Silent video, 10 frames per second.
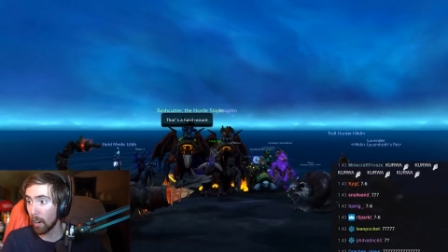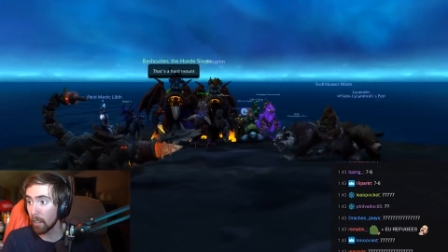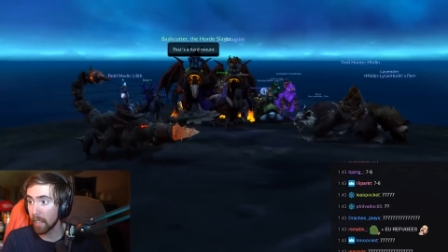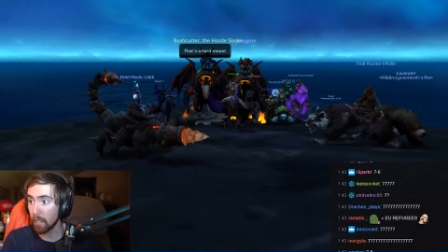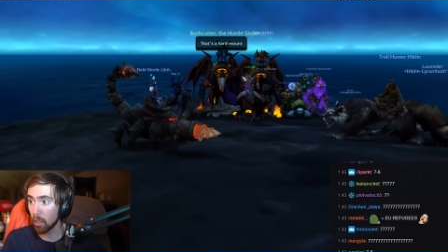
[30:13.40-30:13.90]

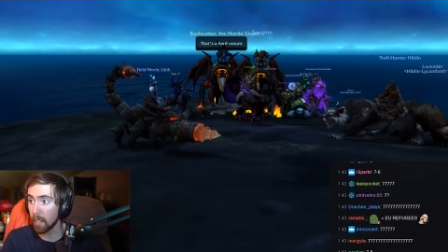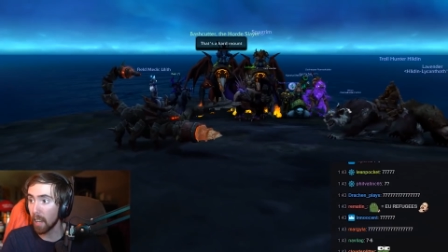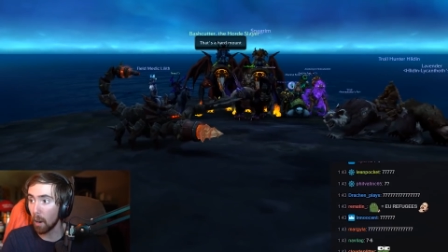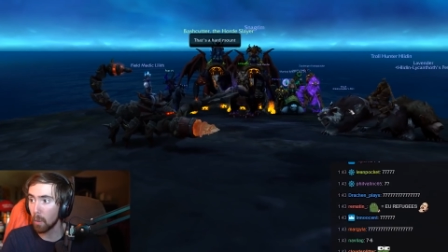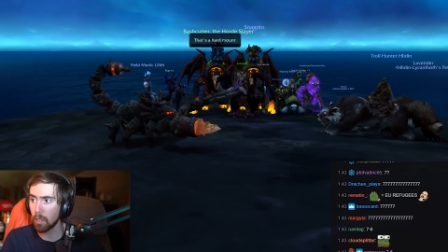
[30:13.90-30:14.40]
Hunter gets on the,
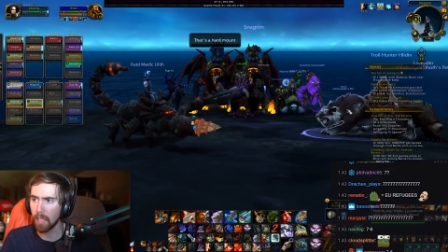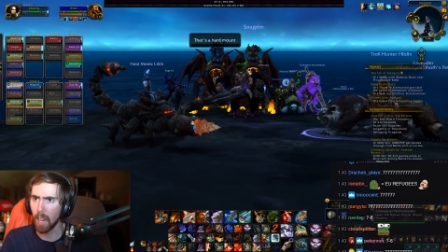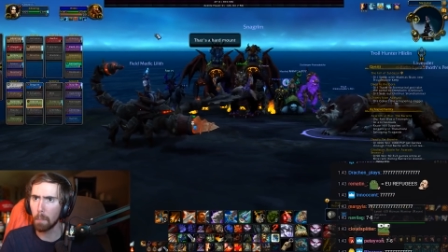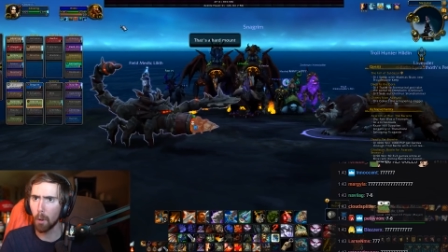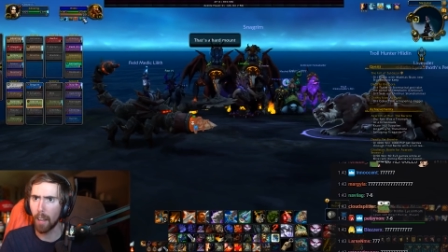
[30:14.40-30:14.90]
oh, is that the
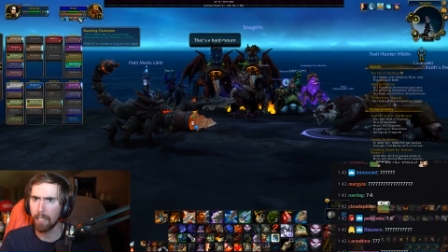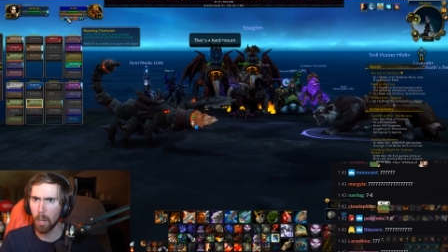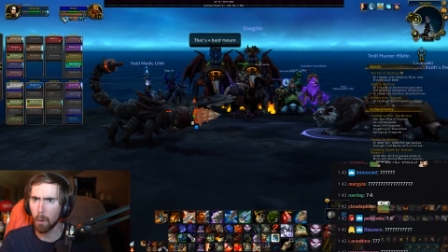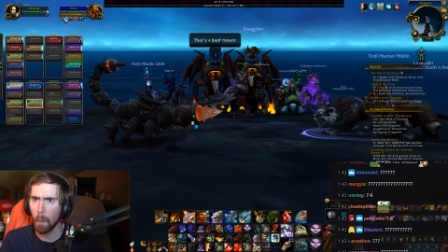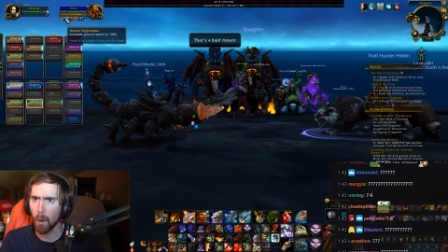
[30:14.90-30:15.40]
Umbral Night
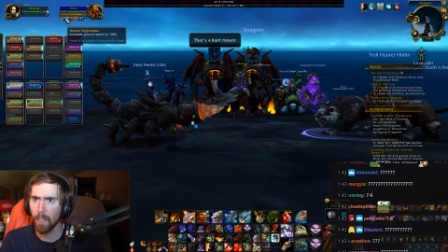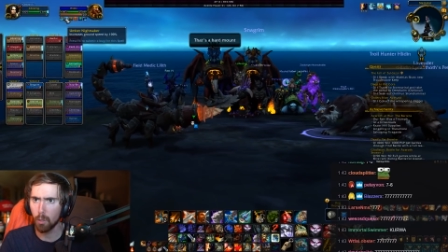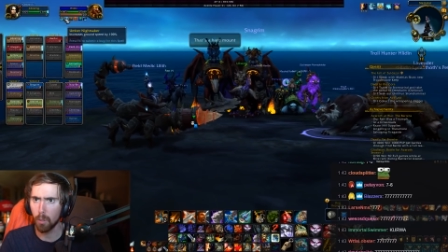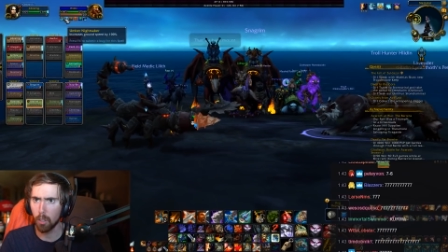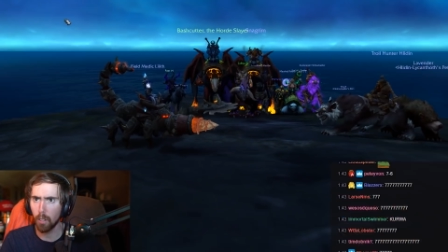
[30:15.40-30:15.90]
Saber? I believe that's
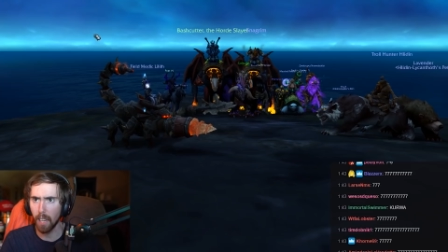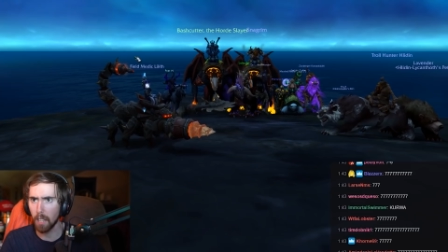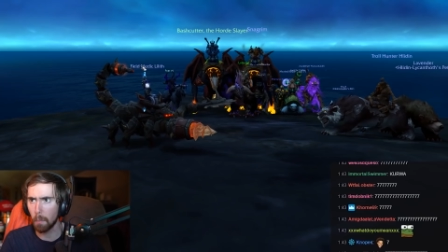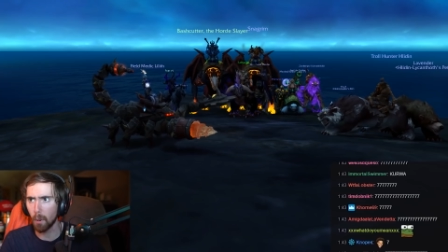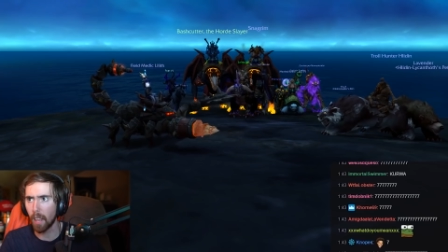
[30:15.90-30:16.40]
what it's called. Yeah,
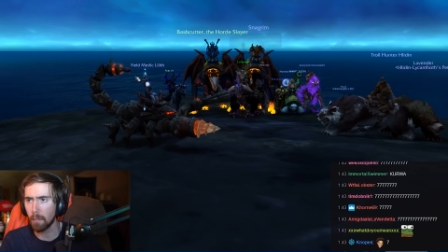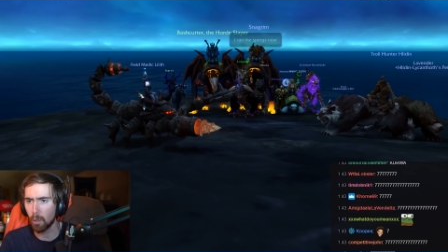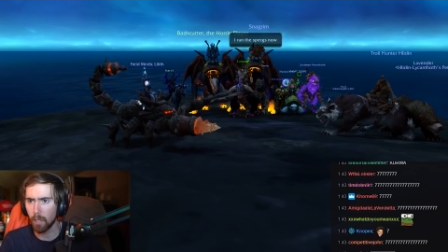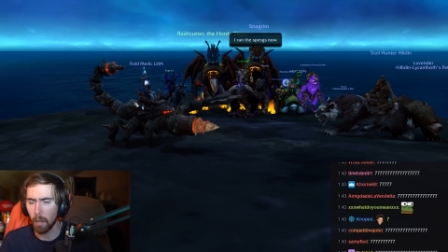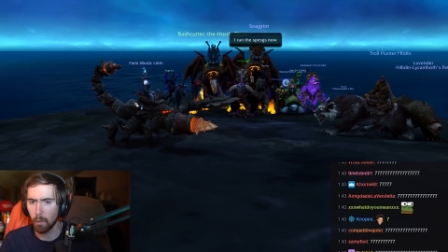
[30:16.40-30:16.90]
the Umbral Night
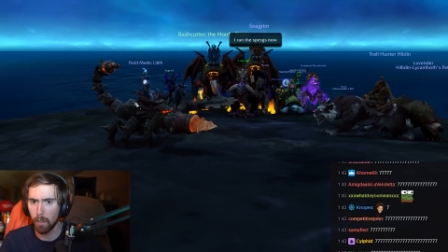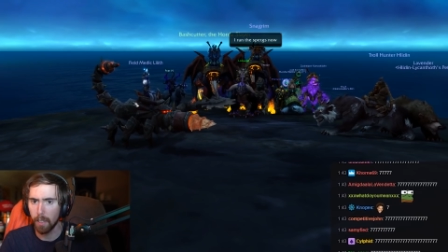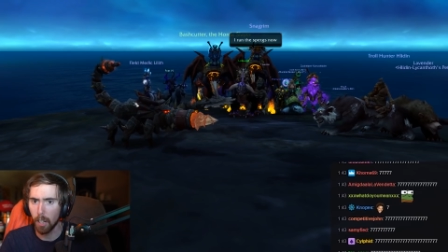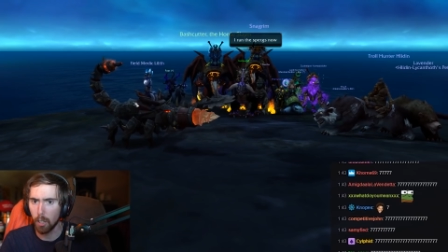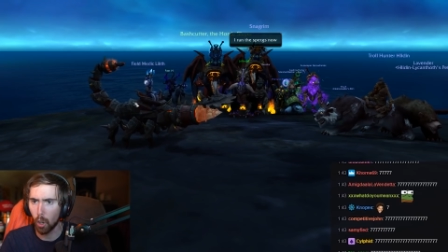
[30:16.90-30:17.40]
Saber it comes from
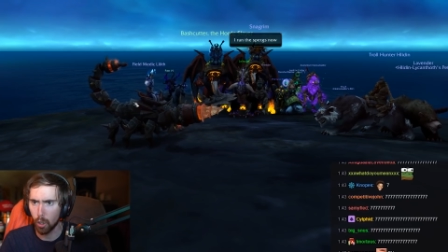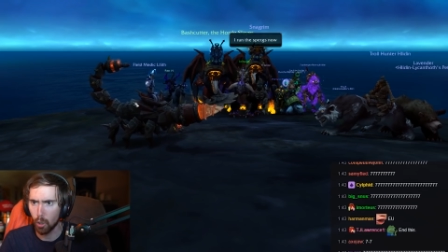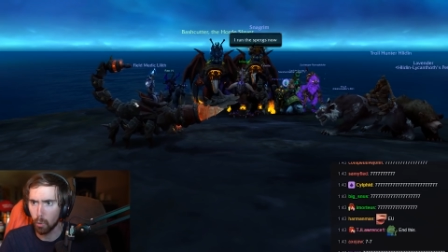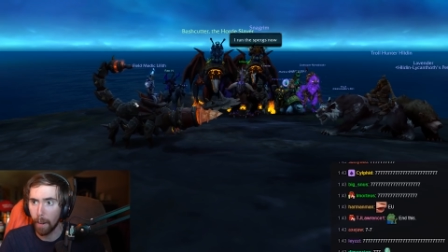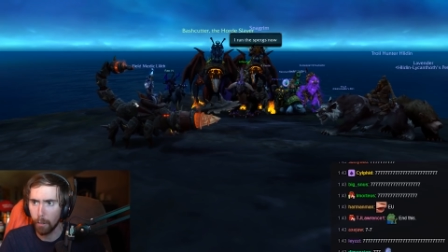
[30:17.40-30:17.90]
the Dark
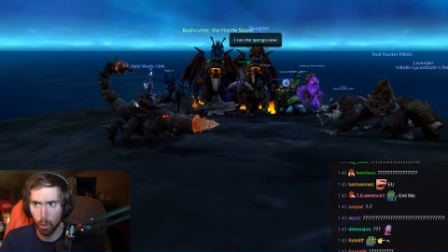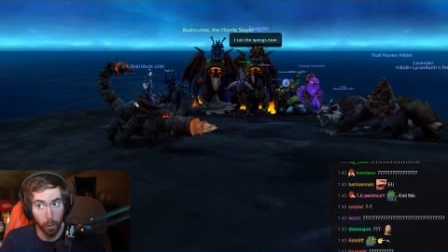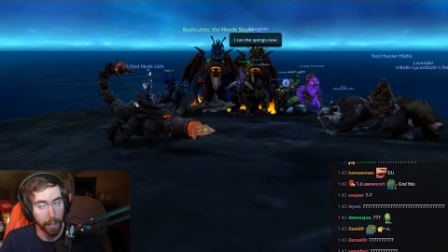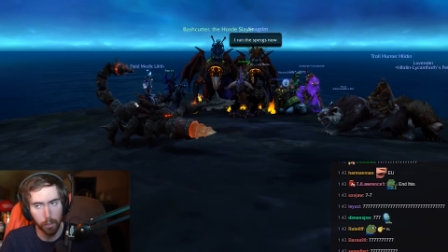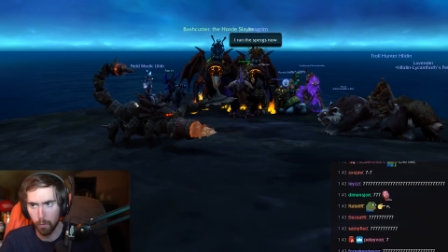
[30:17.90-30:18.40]
Shores Rares.
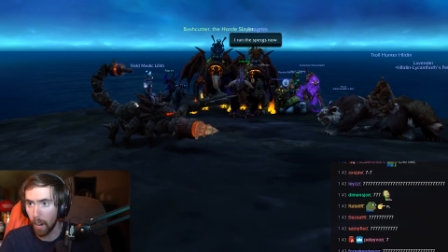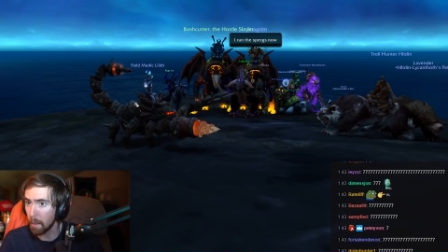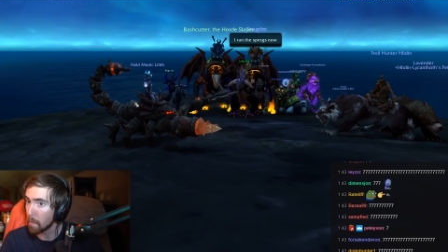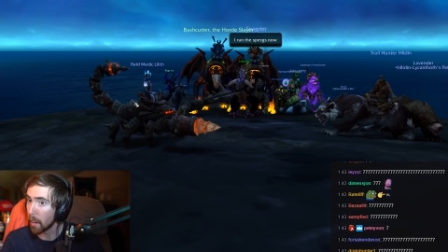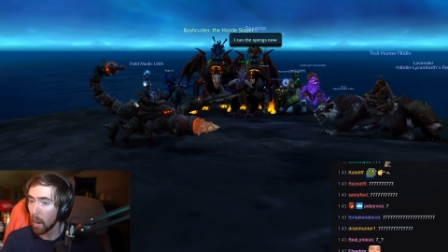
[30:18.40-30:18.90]
Okay, it's
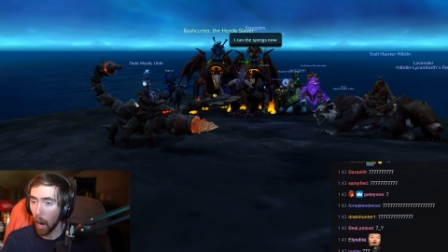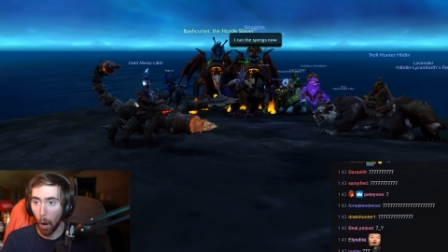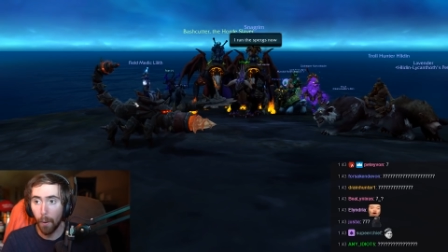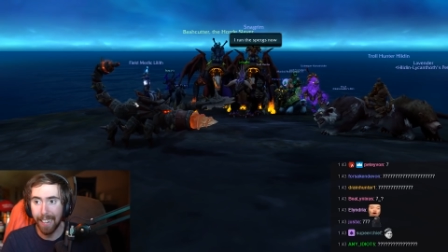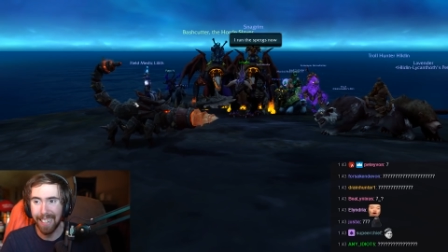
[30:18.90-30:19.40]
fine.
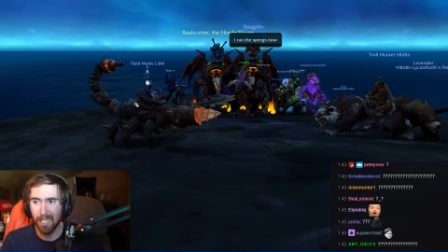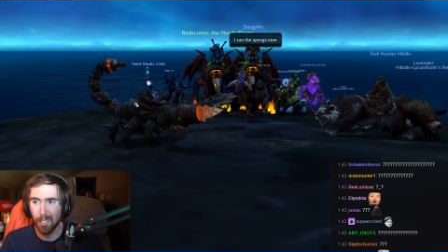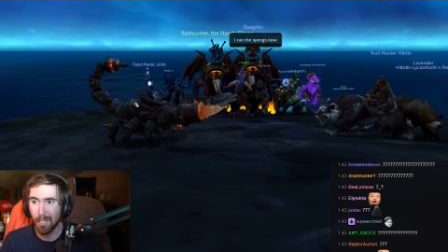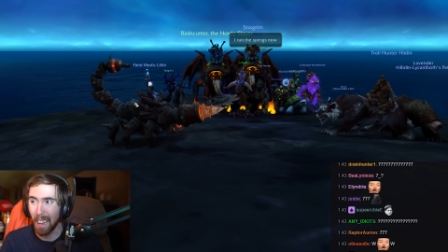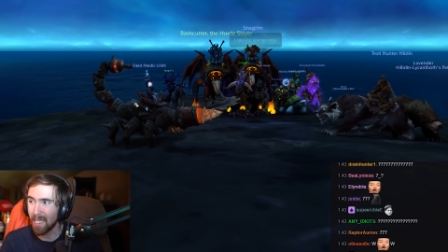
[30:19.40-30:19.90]
All right, it is
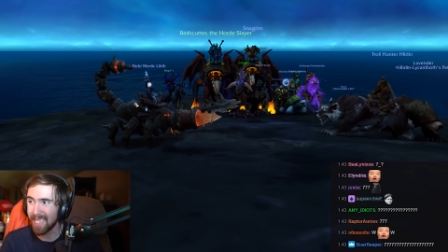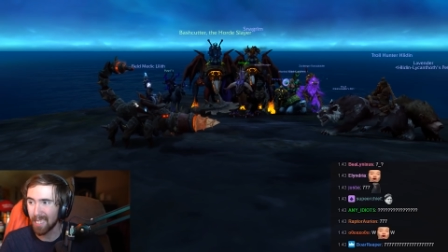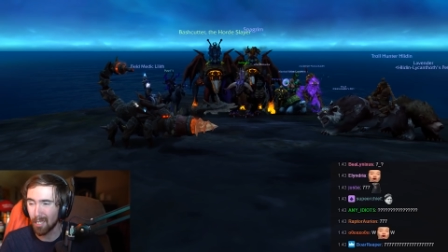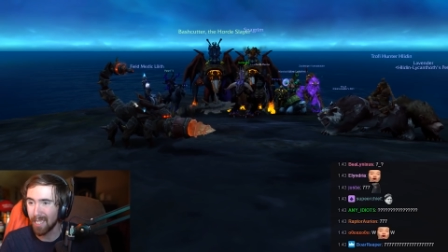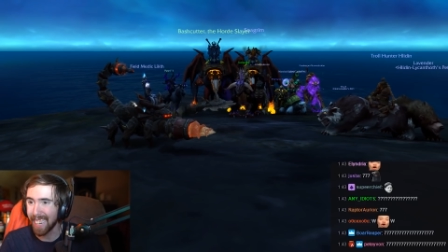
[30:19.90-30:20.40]
seven to
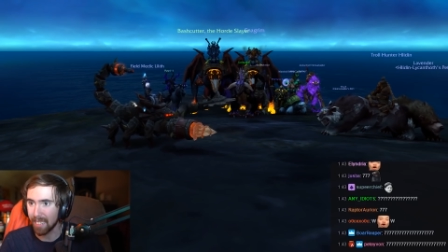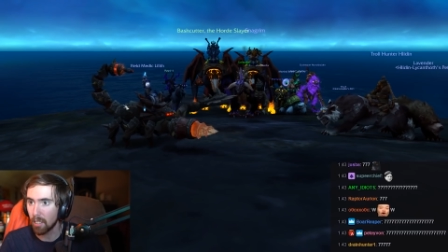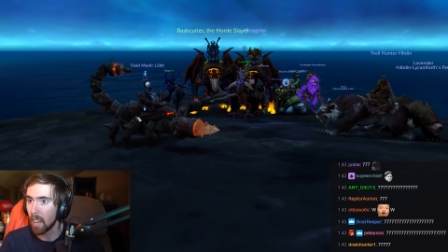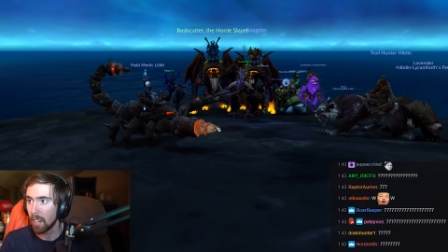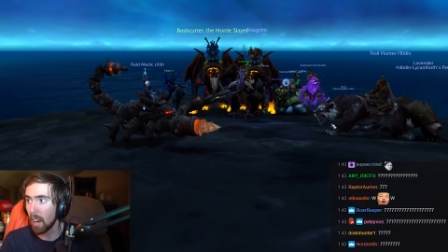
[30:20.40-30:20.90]
six.
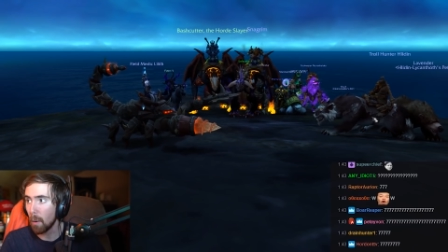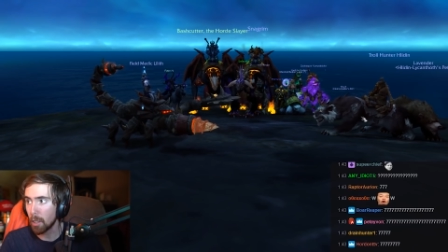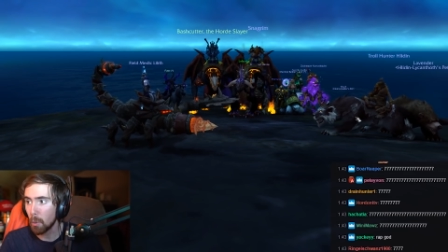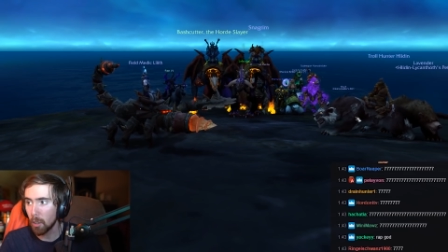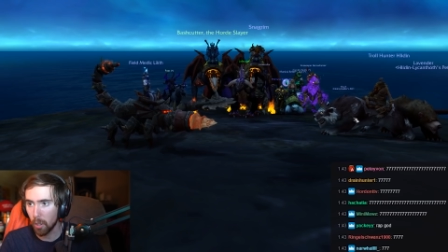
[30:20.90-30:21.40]
Lilith,
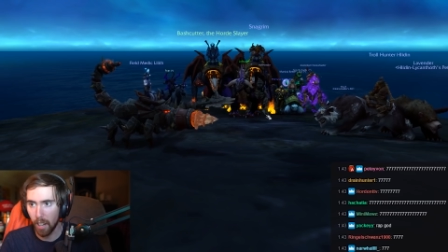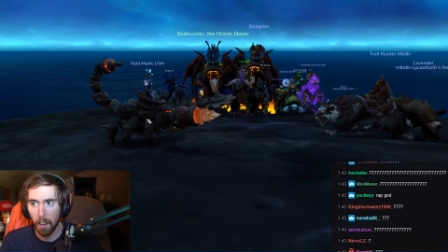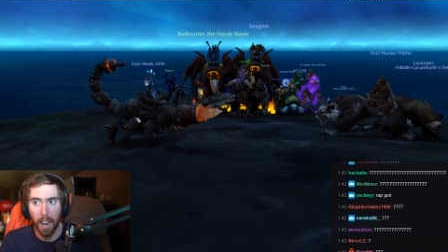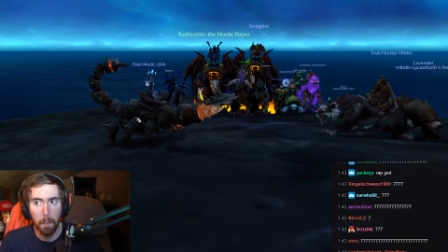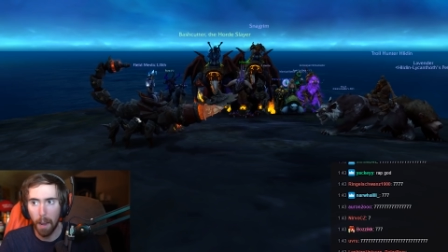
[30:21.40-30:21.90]
you either get on
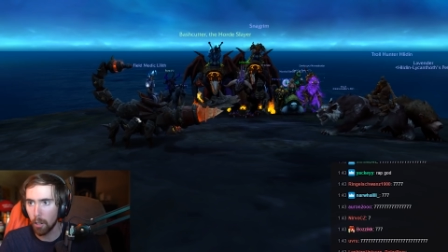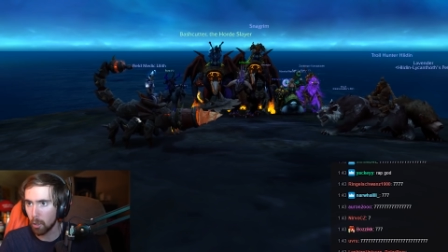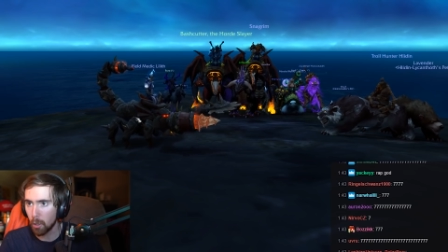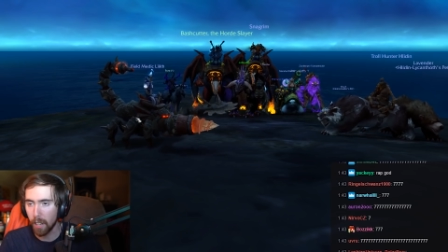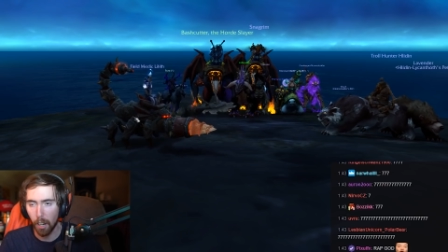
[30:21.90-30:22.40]
that mount or
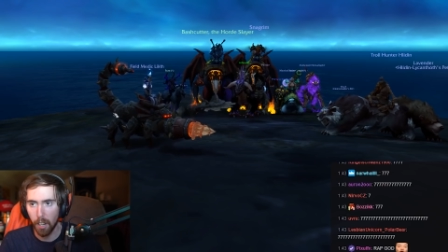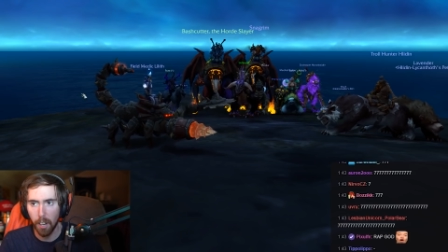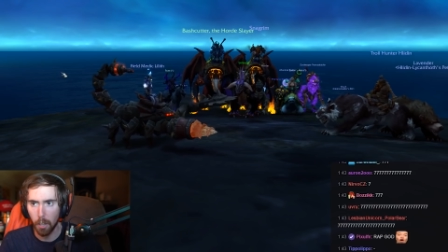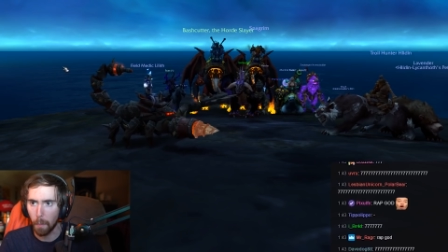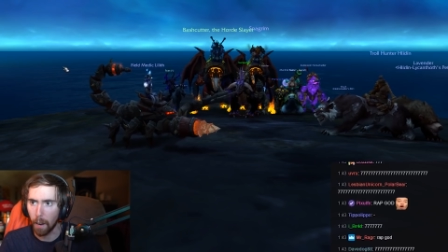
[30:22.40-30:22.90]
you get on
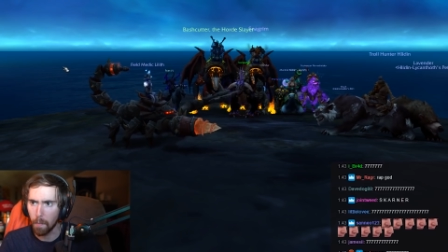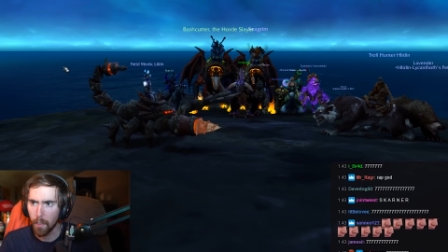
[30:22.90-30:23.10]
another mount.